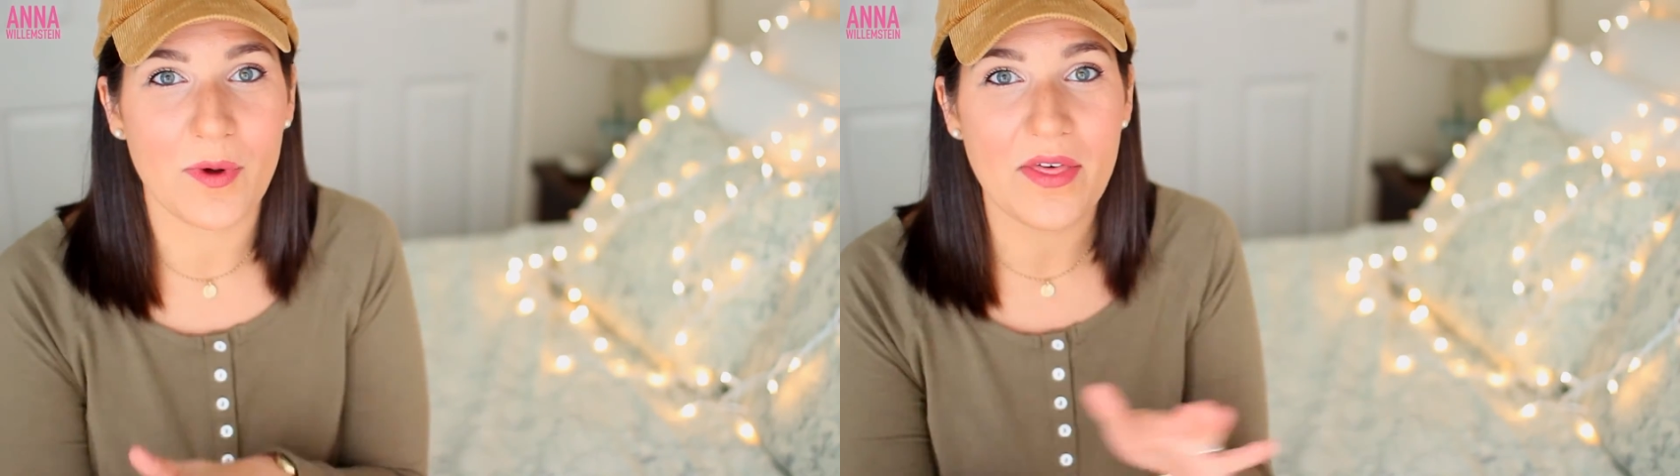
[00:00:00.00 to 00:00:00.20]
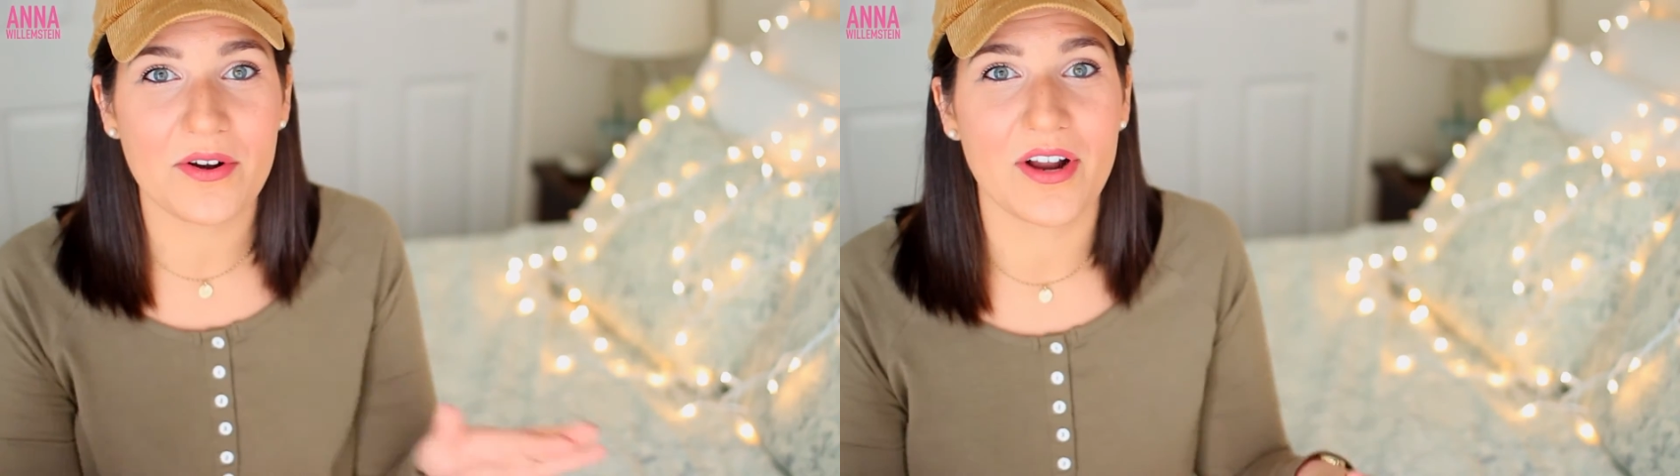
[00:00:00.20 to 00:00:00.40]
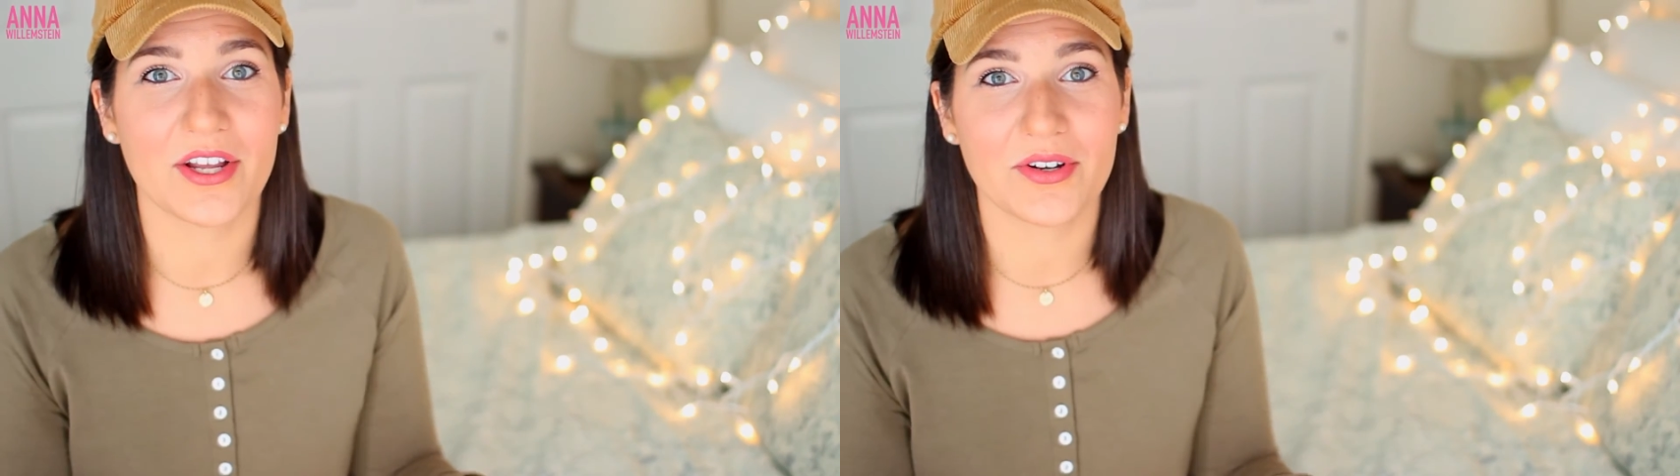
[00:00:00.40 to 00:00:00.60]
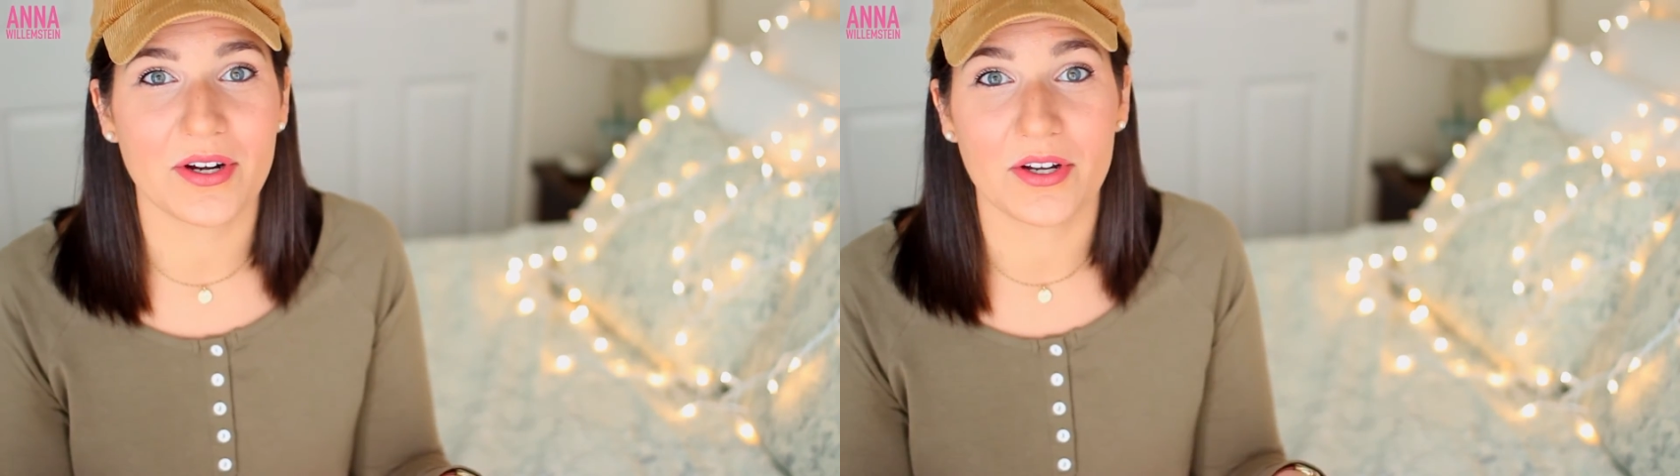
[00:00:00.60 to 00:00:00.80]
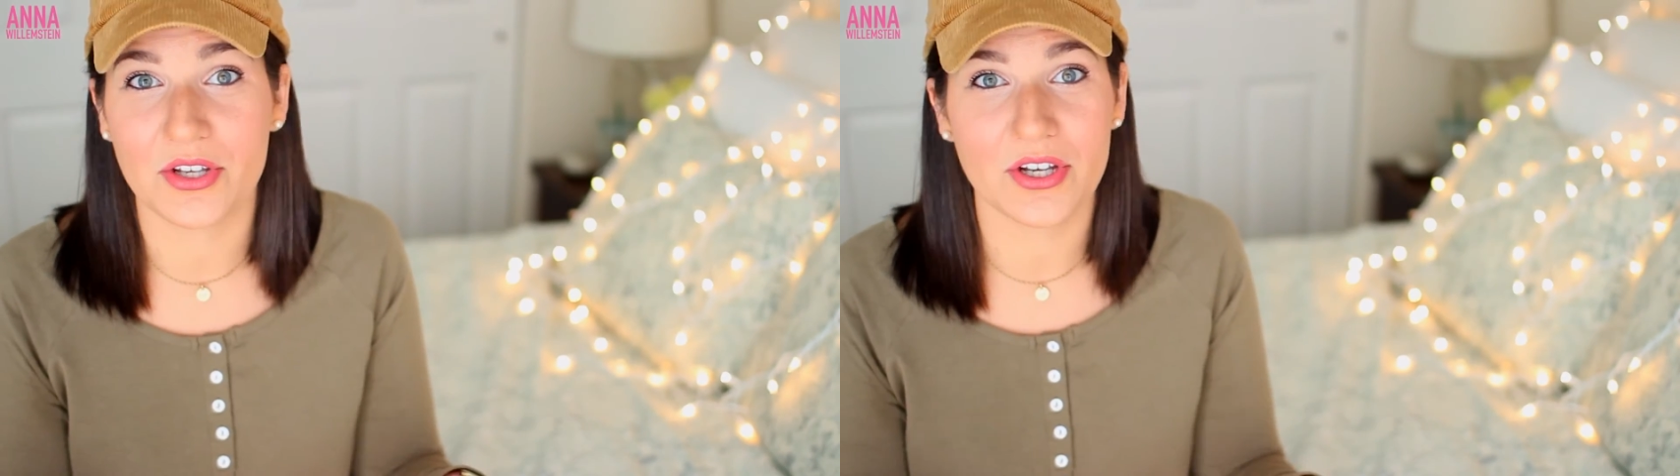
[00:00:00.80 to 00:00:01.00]
whether or not you're
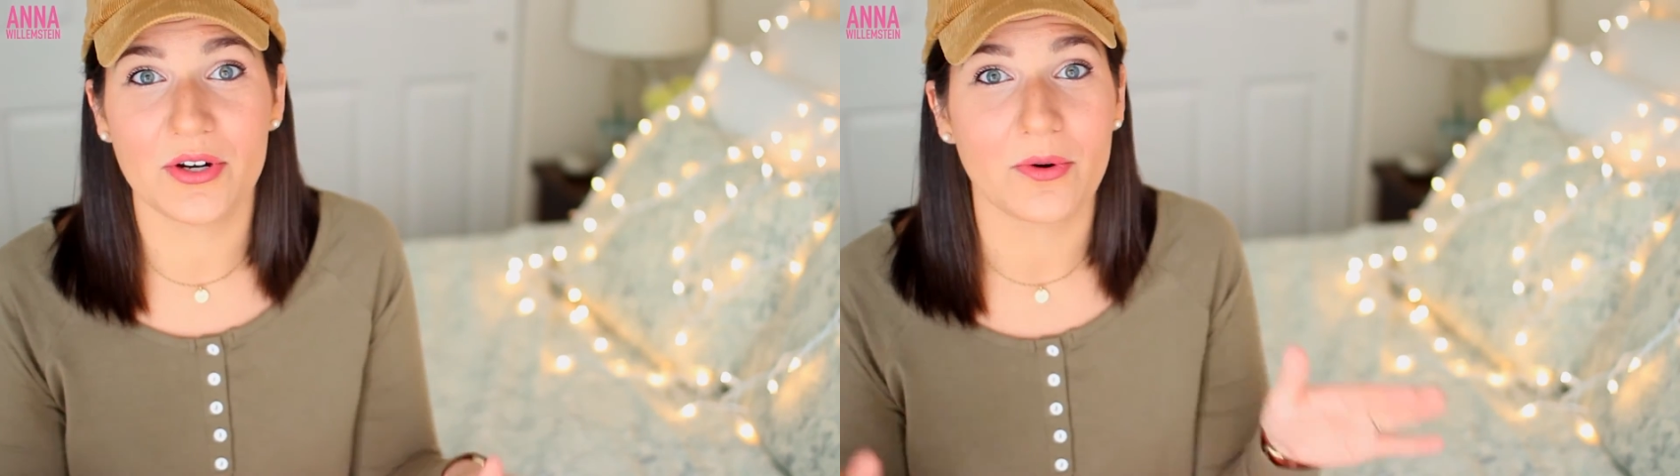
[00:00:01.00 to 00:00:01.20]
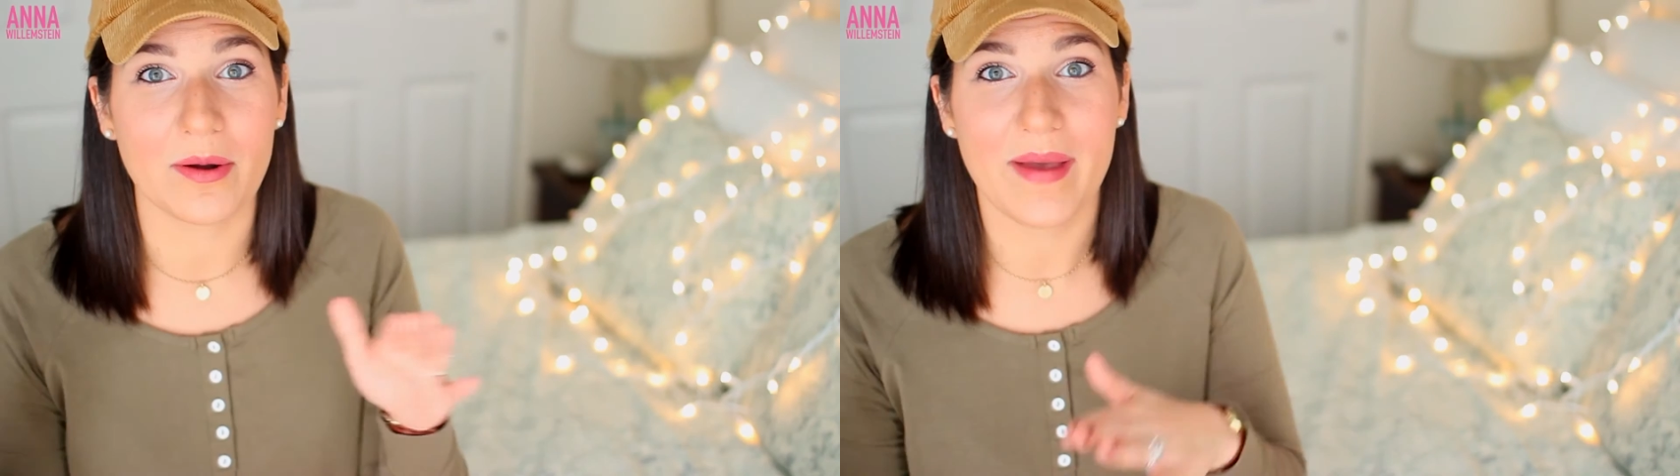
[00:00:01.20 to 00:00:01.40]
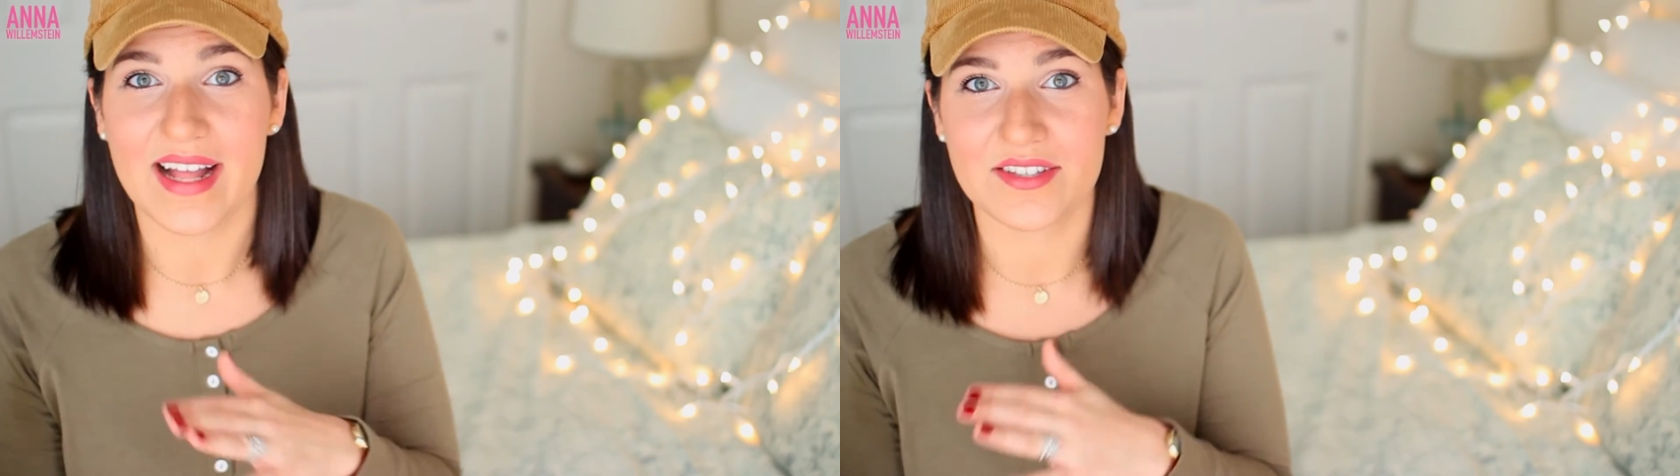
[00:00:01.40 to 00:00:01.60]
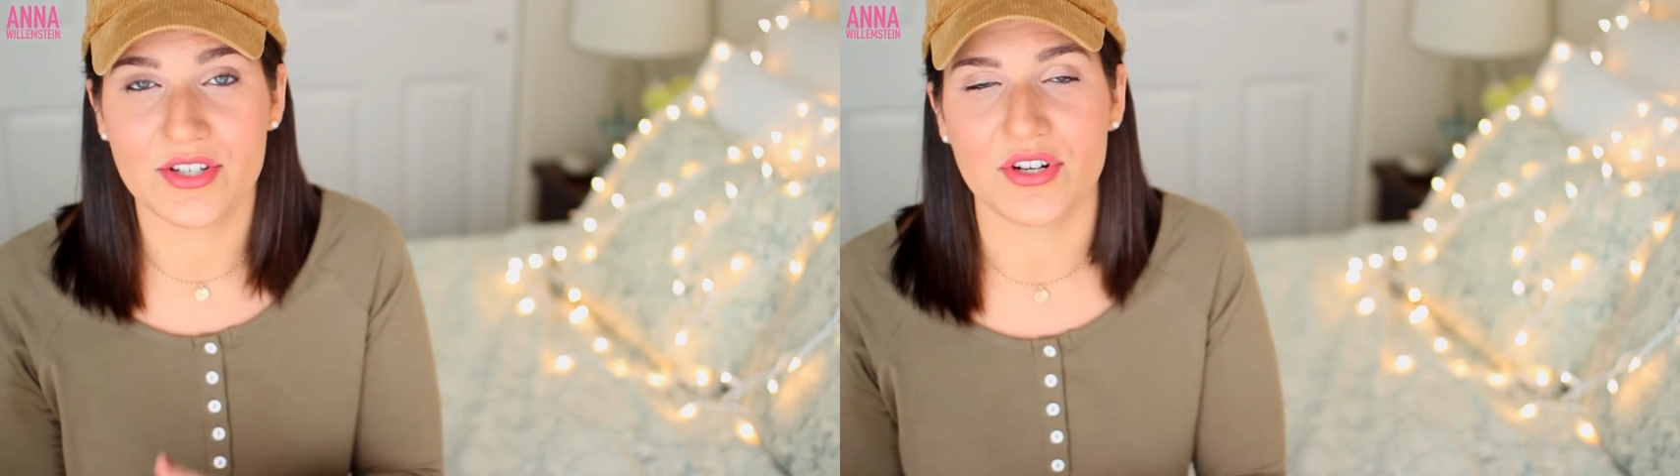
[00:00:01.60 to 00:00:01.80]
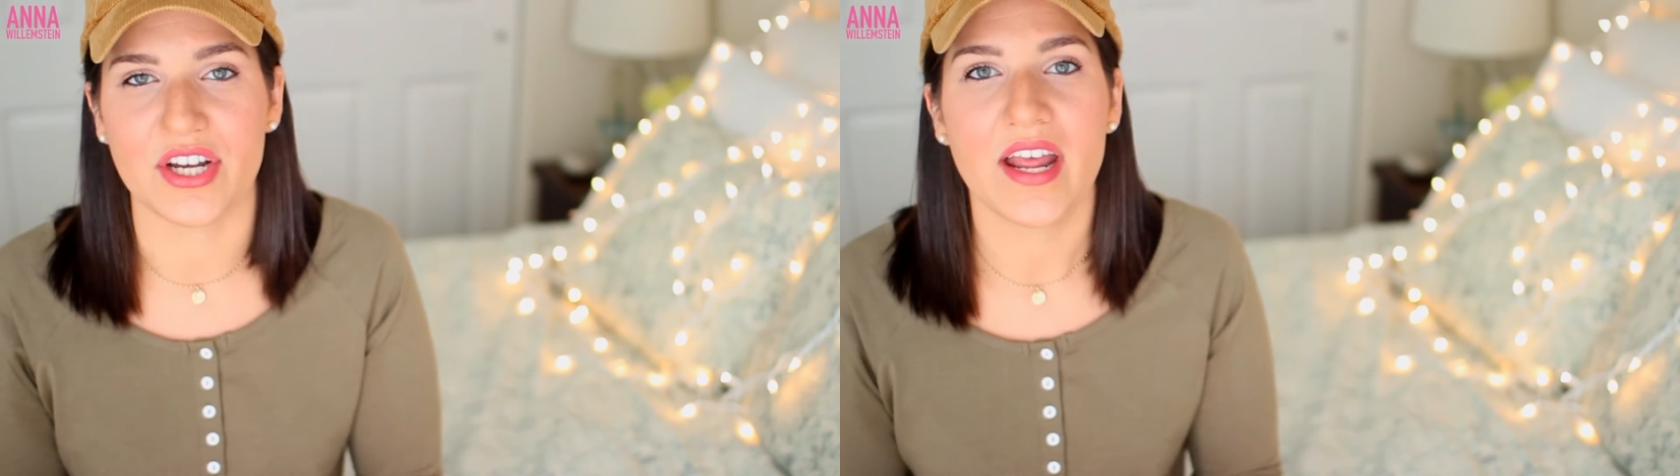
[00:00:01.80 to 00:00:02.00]
a good or a bad
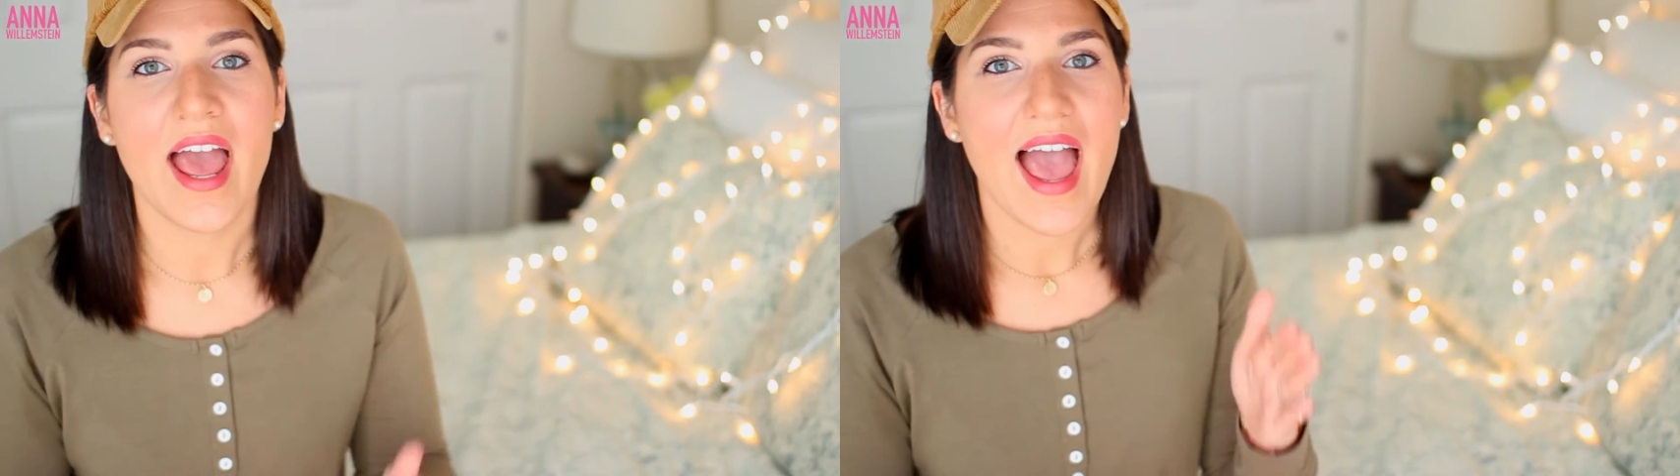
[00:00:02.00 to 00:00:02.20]
student.